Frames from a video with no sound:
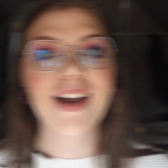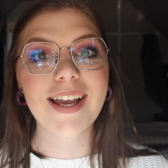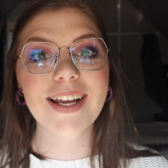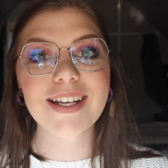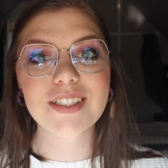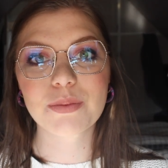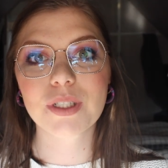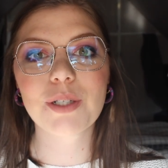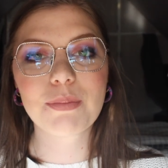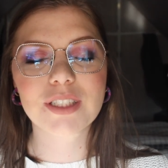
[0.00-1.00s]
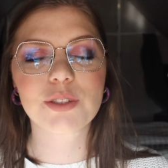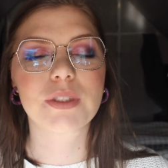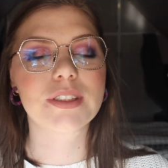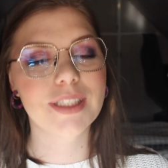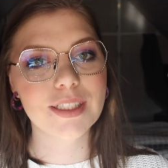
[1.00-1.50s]
Hi guys, and welcome back to
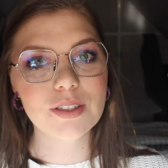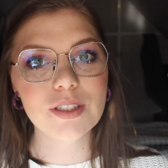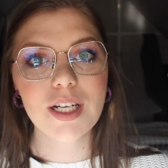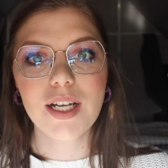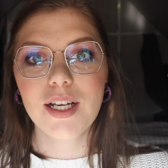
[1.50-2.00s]
my channel.